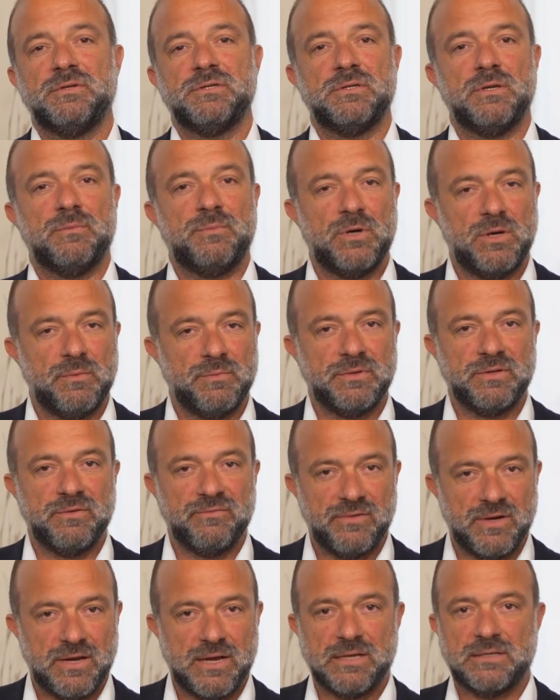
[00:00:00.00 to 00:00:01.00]
visit the apartment, the
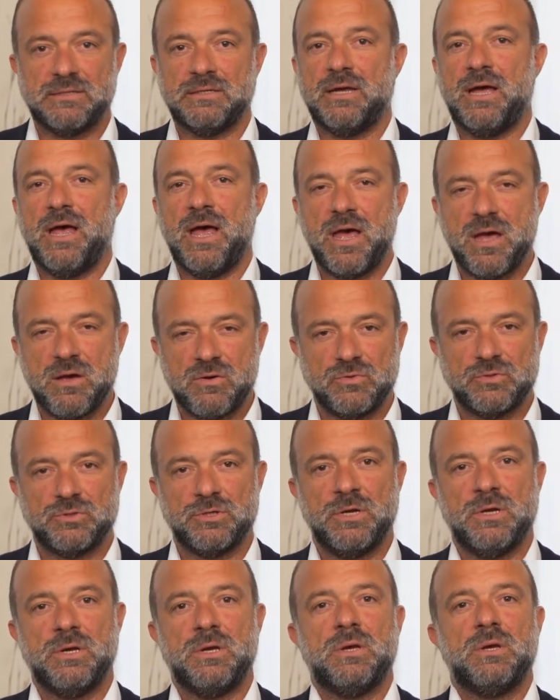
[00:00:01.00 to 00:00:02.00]
flat, the
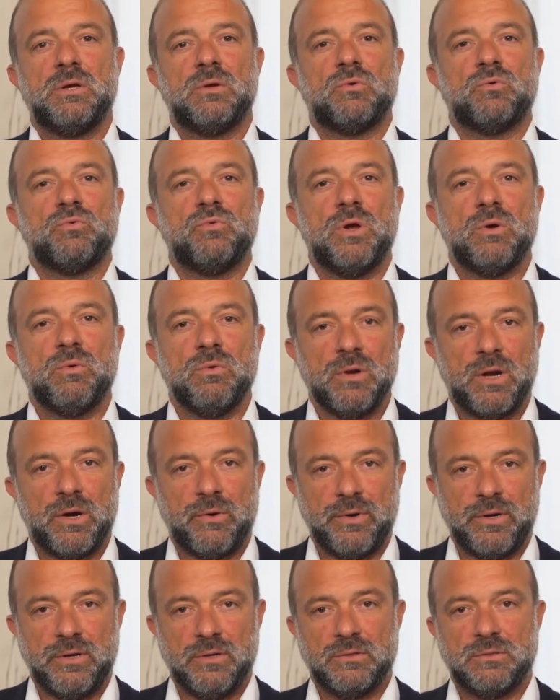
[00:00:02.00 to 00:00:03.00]
house
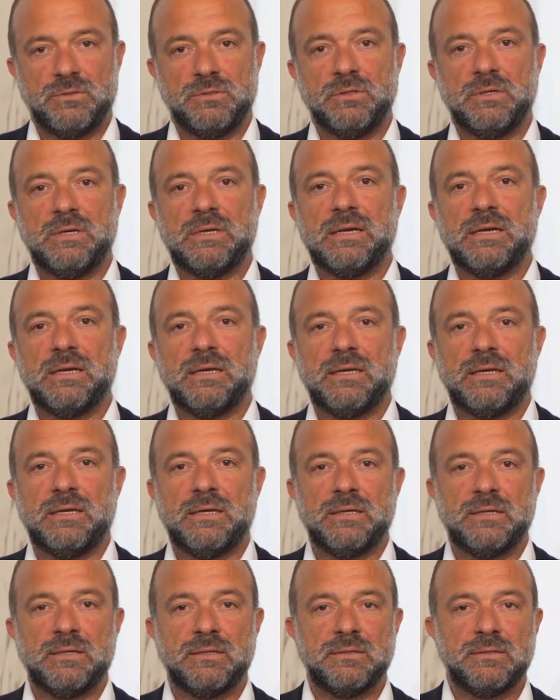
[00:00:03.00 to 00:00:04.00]
regularly to
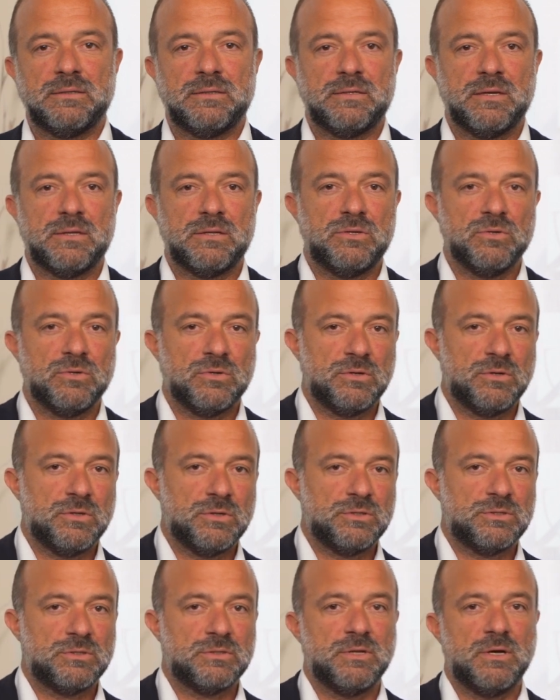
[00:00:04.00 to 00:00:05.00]
clean the
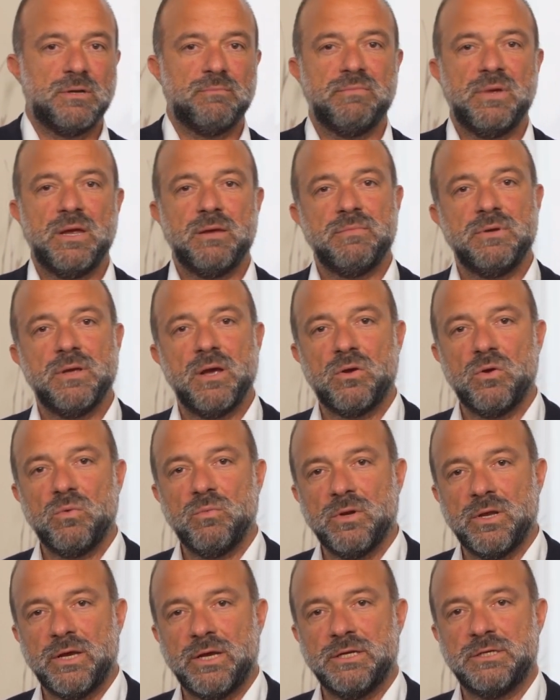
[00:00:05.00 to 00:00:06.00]
dirt that maybe
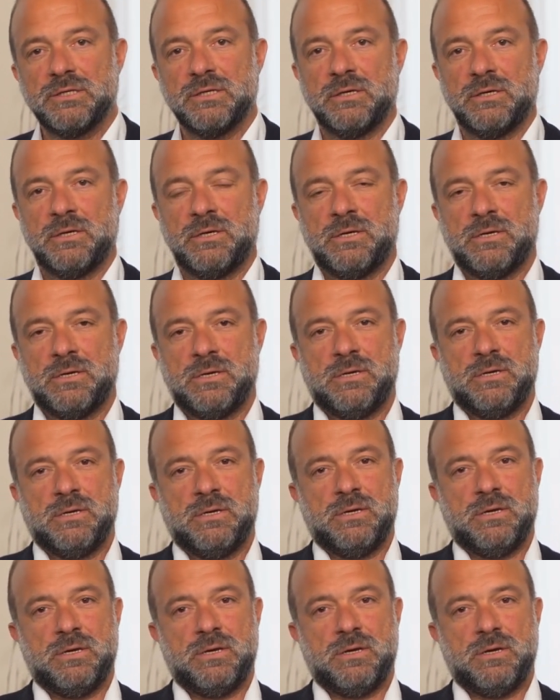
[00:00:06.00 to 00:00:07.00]
accumulate
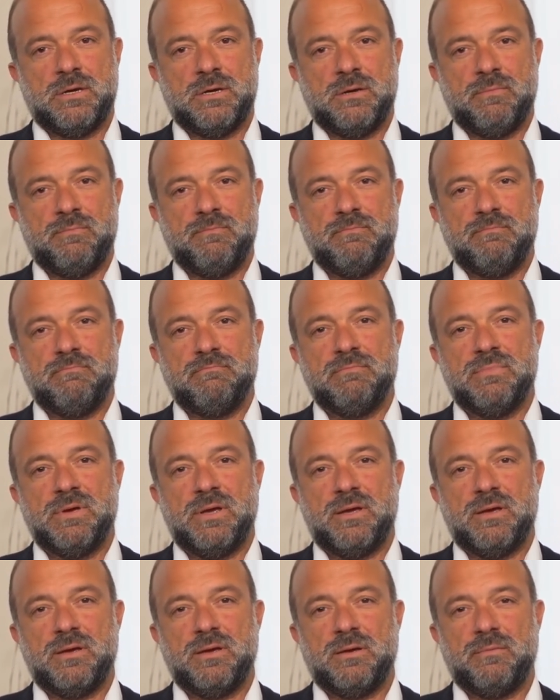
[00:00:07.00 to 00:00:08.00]

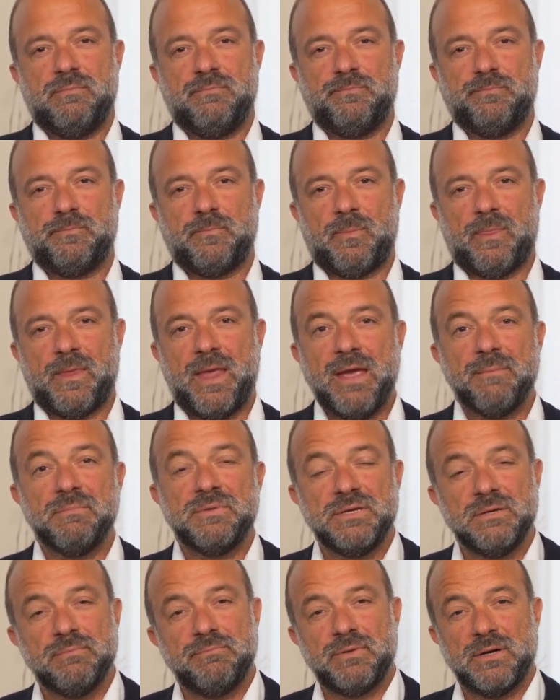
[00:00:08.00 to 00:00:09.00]

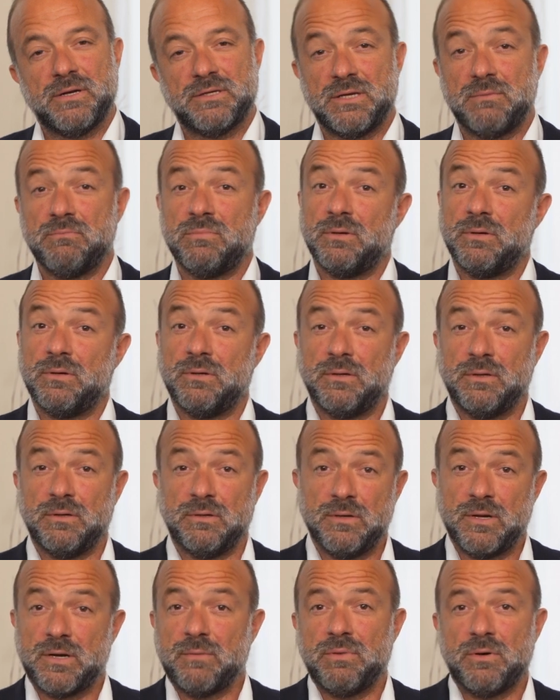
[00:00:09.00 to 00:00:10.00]
empty, for example, the
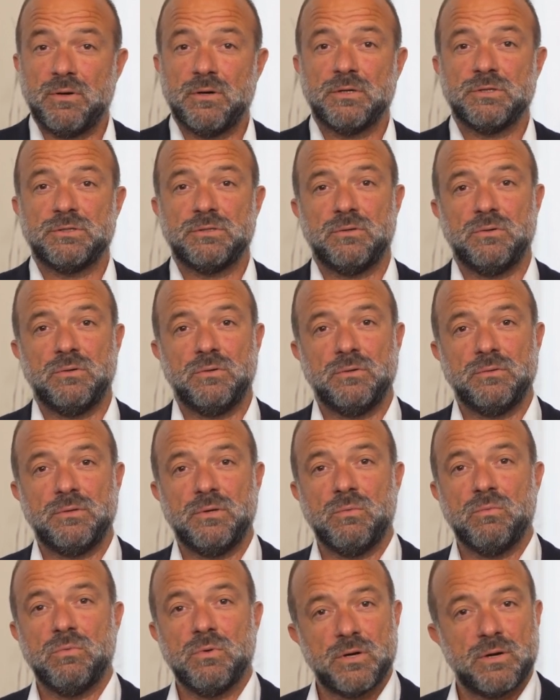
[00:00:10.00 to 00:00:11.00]
litter box or
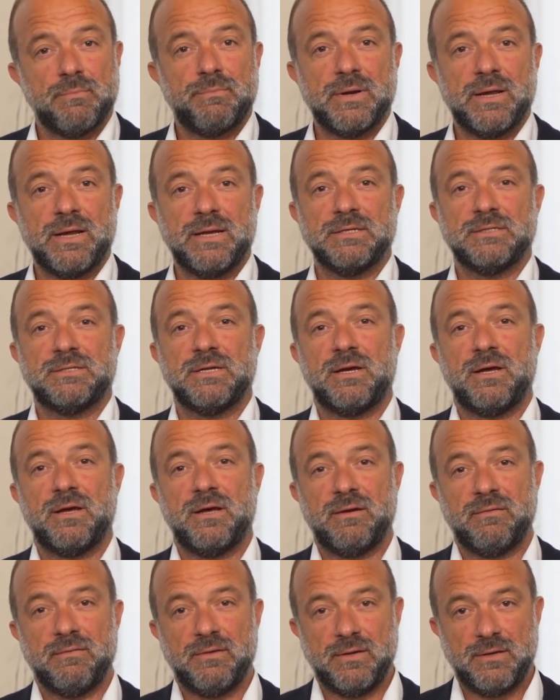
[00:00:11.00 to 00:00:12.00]
the water plants
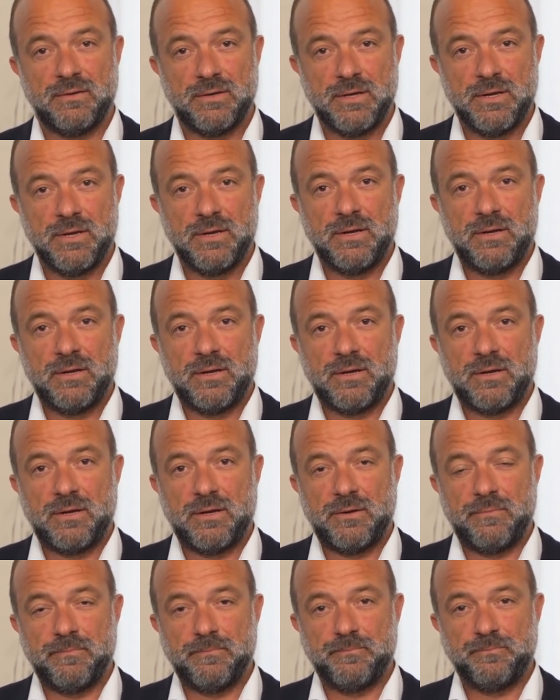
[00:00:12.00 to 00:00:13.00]
are
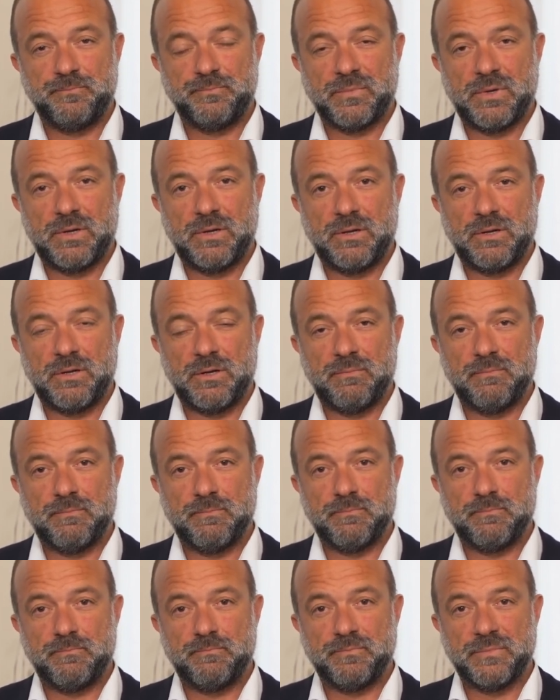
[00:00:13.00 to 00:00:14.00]

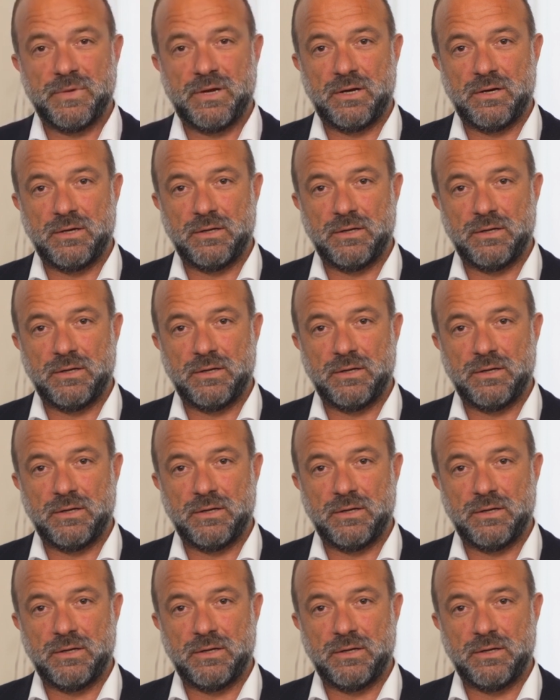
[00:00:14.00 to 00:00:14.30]
done.